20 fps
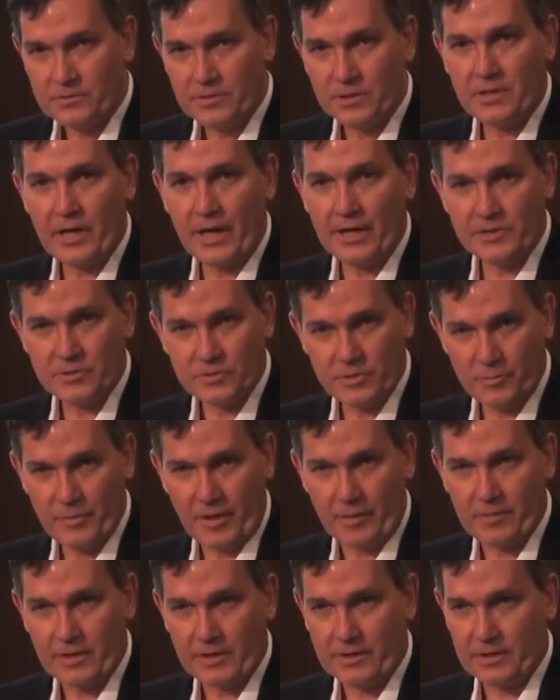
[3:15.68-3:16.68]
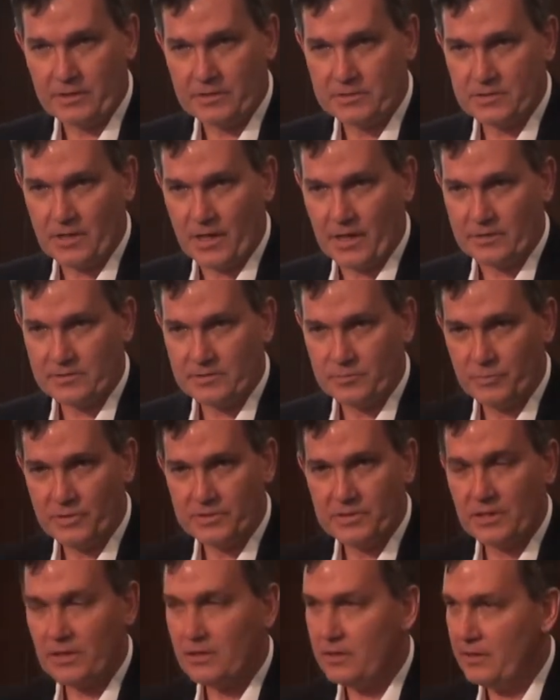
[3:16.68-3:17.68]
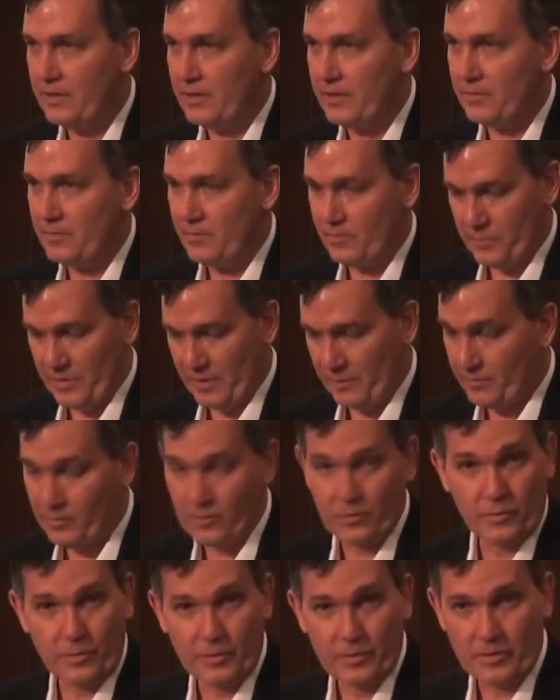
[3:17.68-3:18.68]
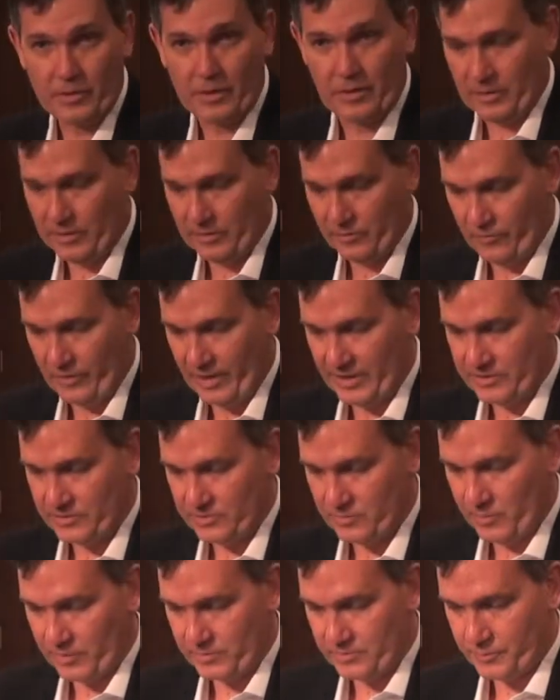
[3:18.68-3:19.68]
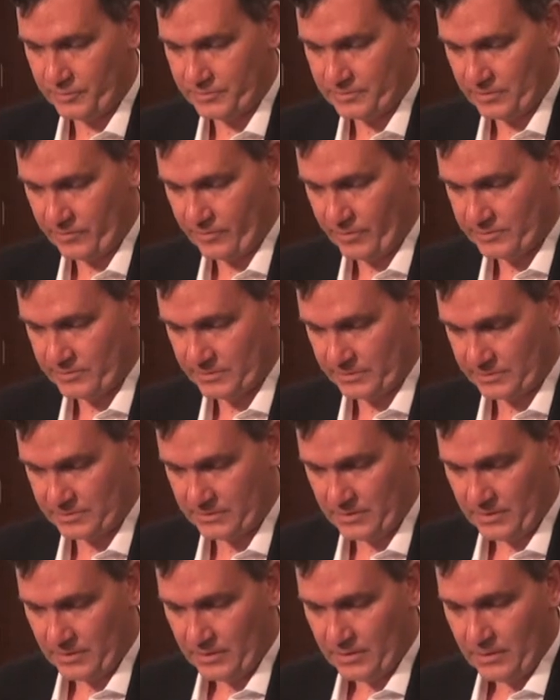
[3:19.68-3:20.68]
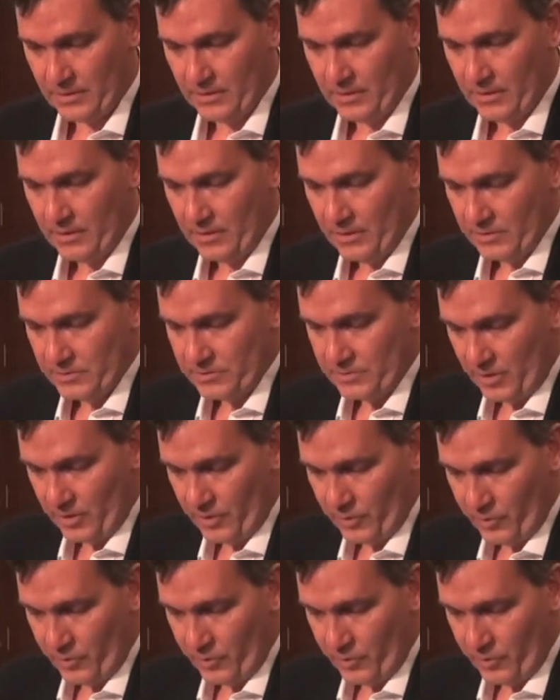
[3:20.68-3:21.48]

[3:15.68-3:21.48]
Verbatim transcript: to engage the public in science, and particularly people who, uh, in relation to multiple sclerosis. So